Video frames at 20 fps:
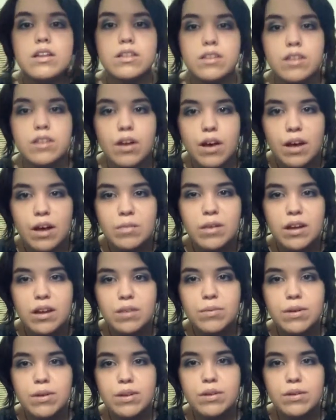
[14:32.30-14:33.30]
So I'm going to
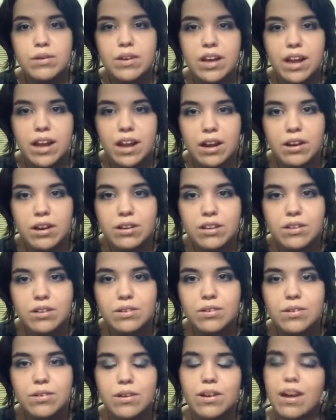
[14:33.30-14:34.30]
be doing a hair
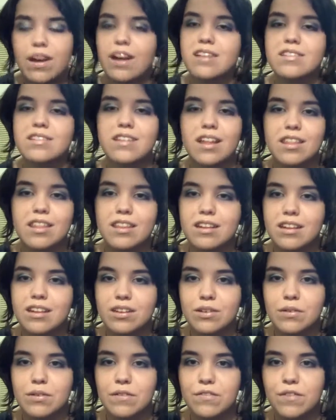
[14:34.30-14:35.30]
tutorial. It has nothing to
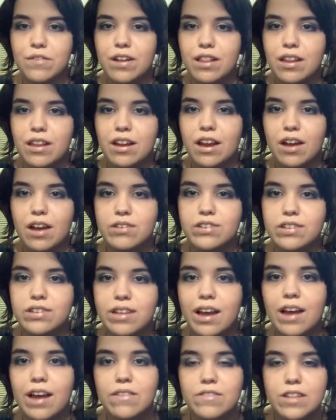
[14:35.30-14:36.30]
do with Finland. I'll just
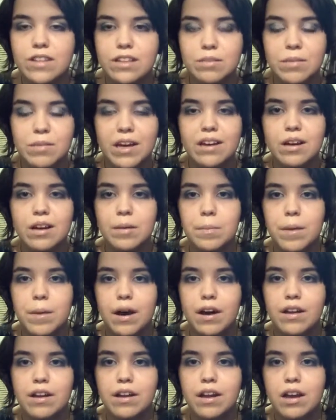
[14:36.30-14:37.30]
have this makeup
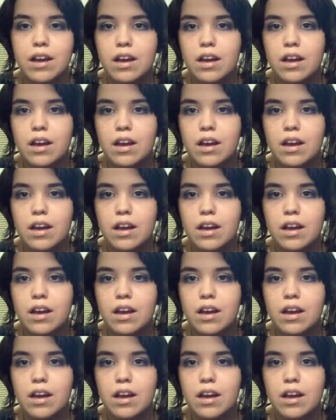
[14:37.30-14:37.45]
on.